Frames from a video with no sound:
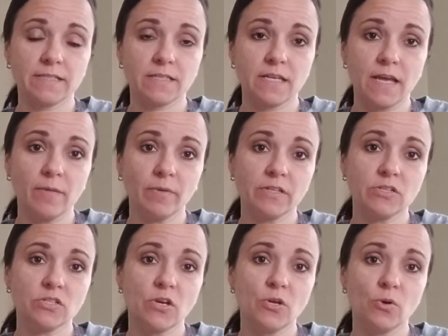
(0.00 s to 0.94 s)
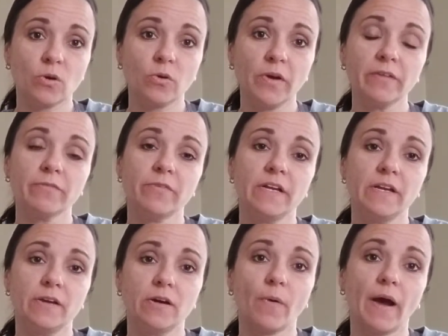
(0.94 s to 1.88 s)
Today I'm going to show you a quick
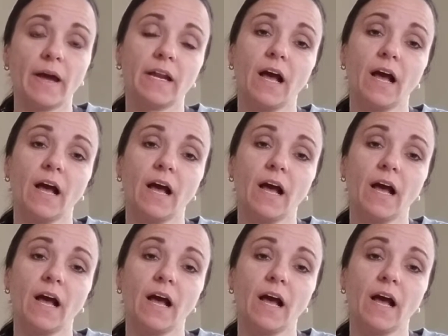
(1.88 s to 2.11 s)
video on